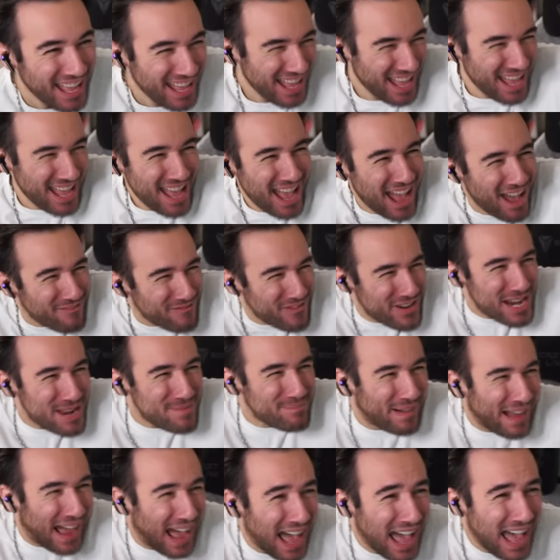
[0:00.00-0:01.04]

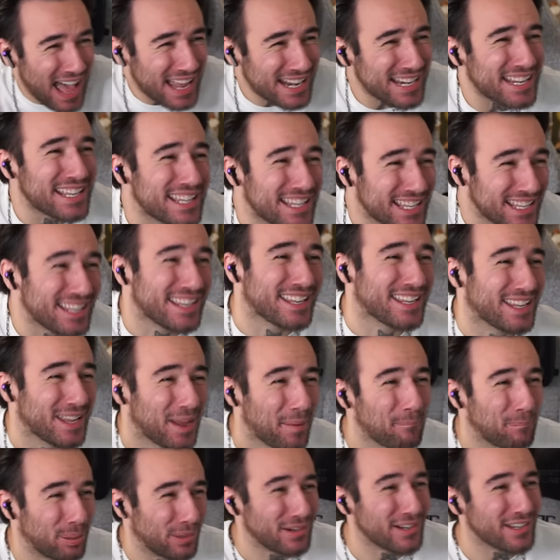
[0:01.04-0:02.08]
Everybody,
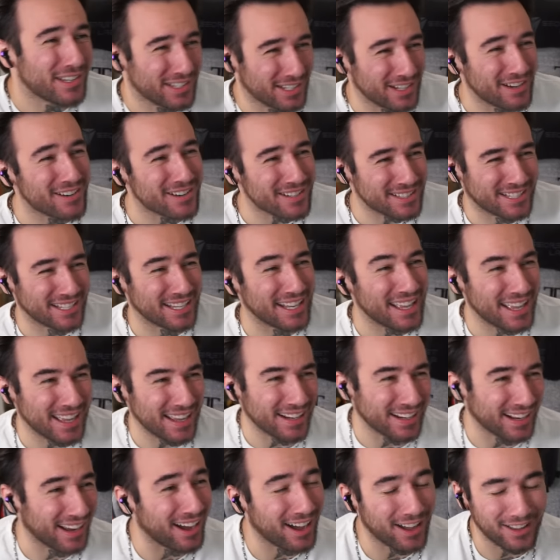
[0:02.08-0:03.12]
put your
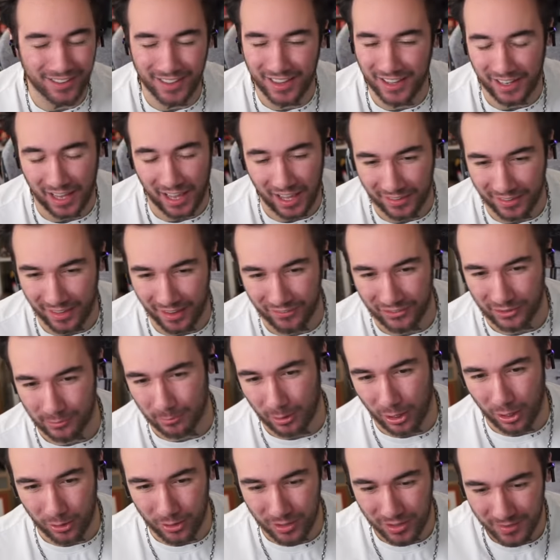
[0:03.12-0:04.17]
dick up. Like, I love it,
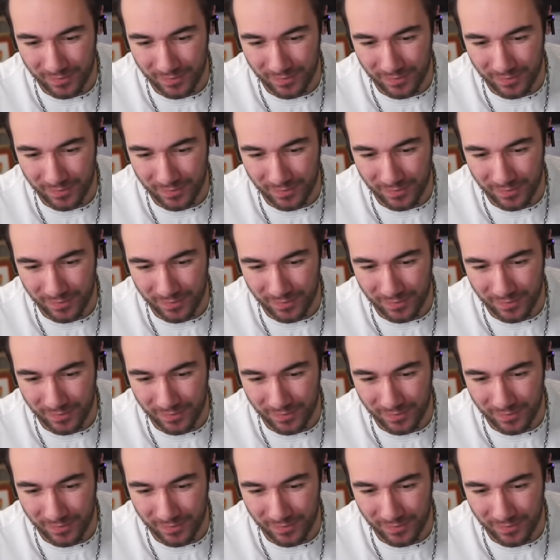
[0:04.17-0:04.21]
bro.